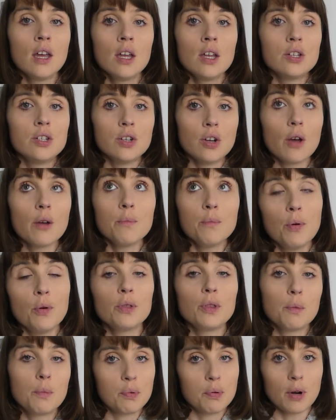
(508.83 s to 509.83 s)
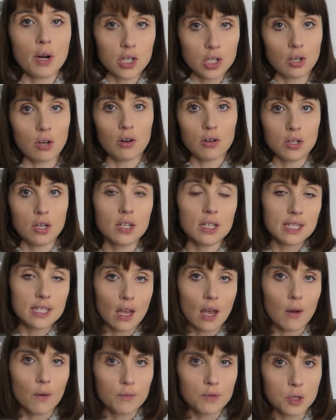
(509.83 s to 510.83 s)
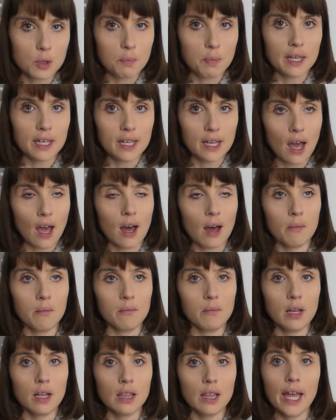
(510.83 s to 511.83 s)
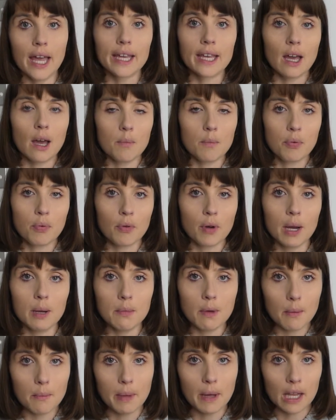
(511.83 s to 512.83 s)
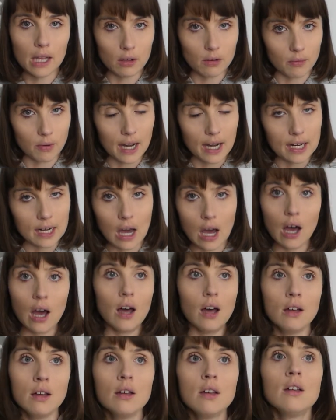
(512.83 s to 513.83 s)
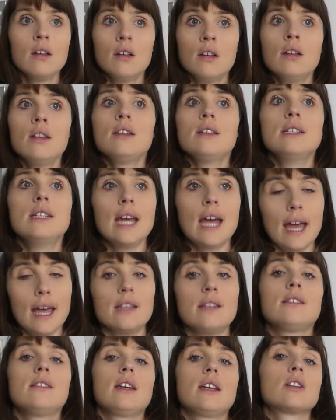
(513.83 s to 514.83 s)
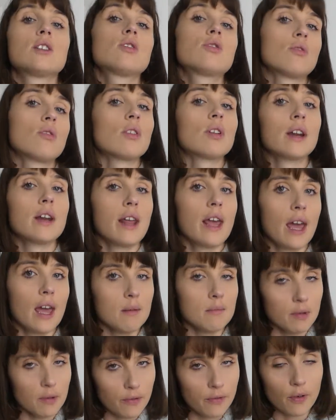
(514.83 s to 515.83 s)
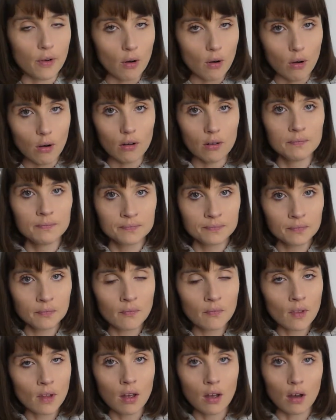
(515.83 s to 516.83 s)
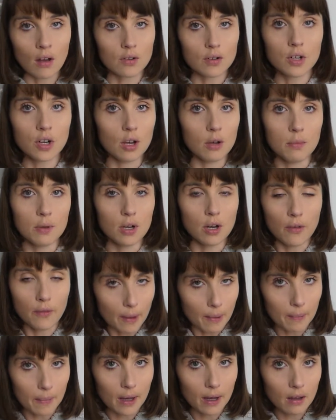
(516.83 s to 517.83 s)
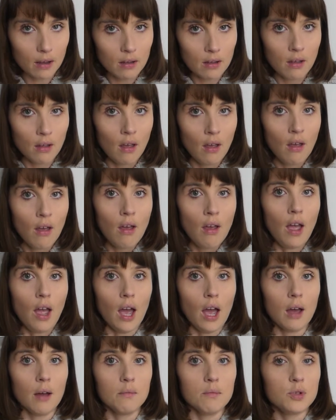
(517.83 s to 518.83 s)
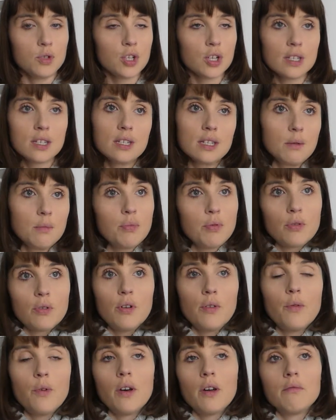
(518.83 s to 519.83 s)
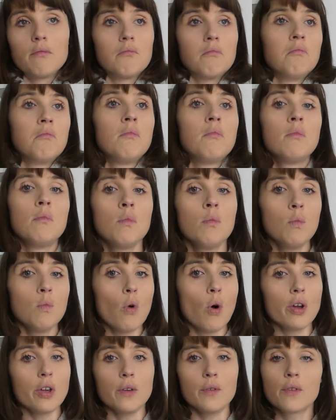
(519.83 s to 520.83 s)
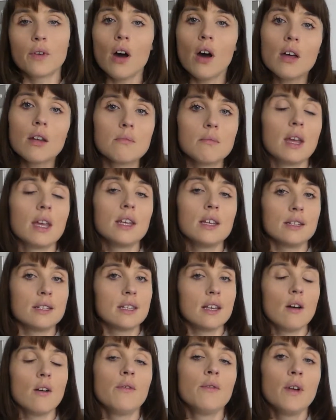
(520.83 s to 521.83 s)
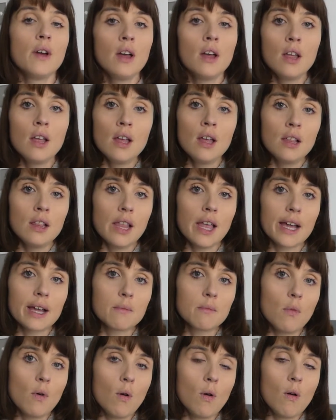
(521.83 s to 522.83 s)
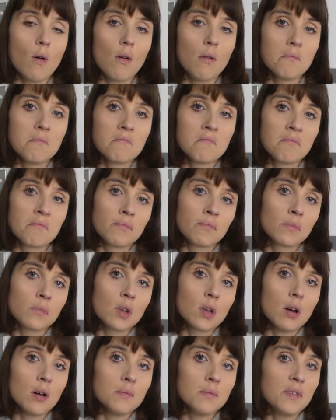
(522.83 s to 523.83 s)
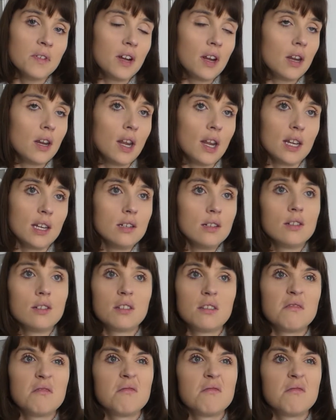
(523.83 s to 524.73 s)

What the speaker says: don't put the pressure on yourself to become like a prima ballerina dance extraordinaire before October, November. Just improve on what you've got, make yourself like more confident, and